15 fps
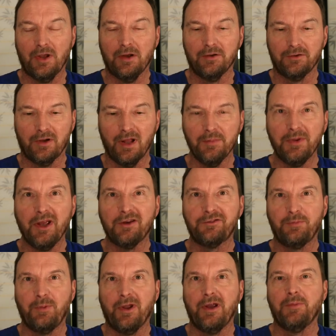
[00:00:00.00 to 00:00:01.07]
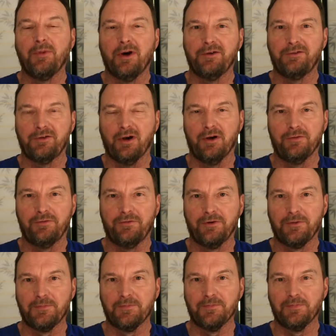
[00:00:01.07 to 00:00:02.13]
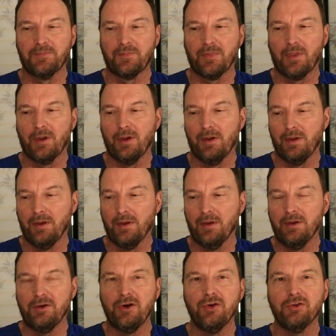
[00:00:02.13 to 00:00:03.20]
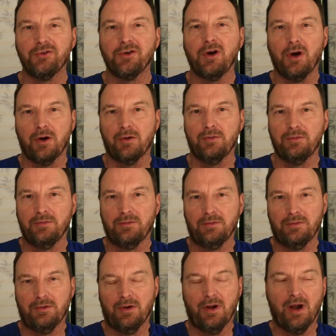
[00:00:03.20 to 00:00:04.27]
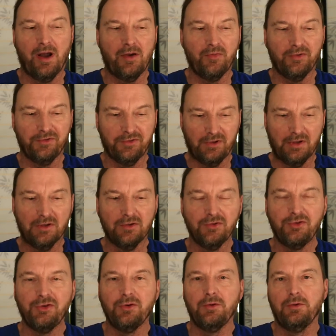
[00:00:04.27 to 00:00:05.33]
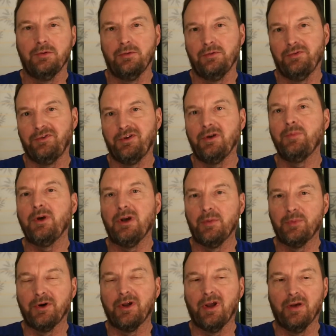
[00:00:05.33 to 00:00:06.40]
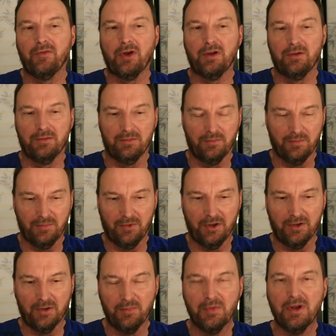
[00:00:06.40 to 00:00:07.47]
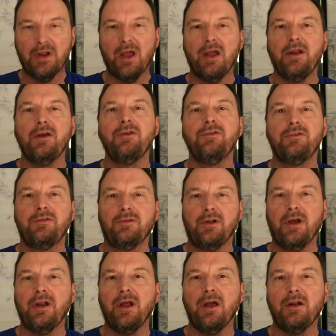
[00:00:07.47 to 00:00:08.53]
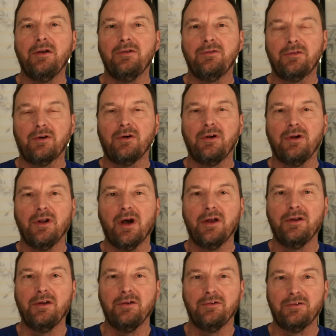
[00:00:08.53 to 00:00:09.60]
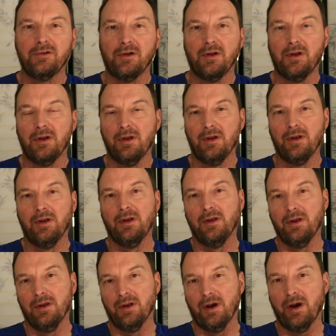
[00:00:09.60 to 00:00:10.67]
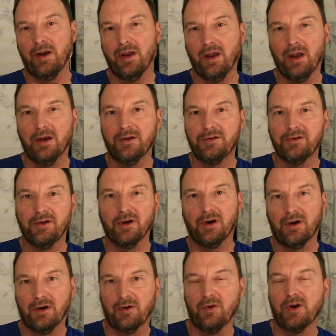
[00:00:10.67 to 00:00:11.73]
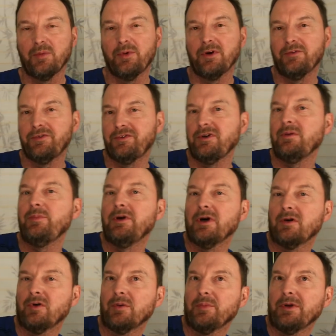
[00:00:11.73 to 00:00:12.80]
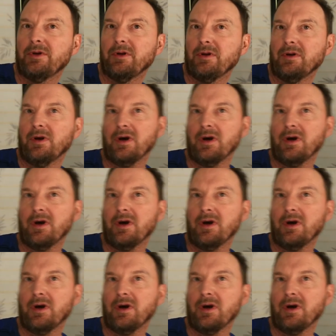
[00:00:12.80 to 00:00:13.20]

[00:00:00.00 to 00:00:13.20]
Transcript: So let me explain myself years ago, I was into CB pretty heavy. In the mid 80s, late 80s, early 90s, I had uh, quite a bit of CB equipment.